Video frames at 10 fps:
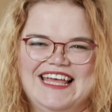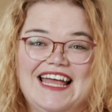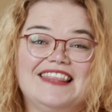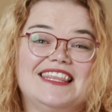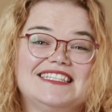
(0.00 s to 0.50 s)

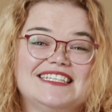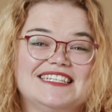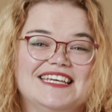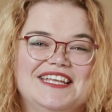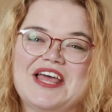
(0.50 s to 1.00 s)
And that's it.
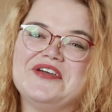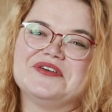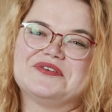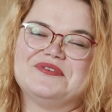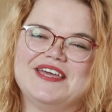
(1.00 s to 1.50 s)
Now
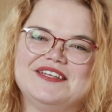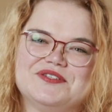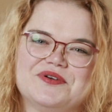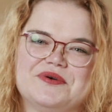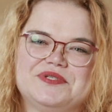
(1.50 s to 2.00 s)
you created
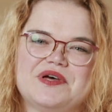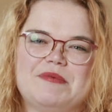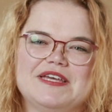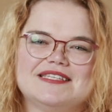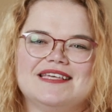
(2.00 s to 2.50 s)
your own
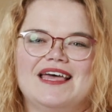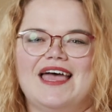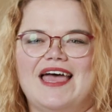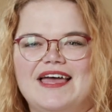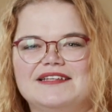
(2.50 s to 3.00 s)
topics
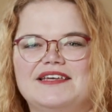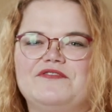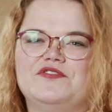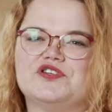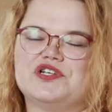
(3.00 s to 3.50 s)
and
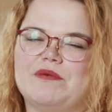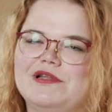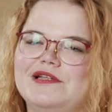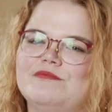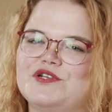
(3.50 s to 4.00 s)
gave your shop a
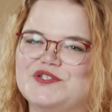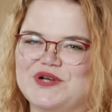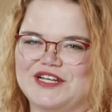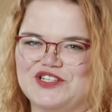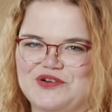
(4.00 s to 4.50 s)
little more
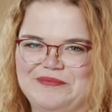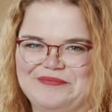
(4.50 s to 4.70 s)
structure.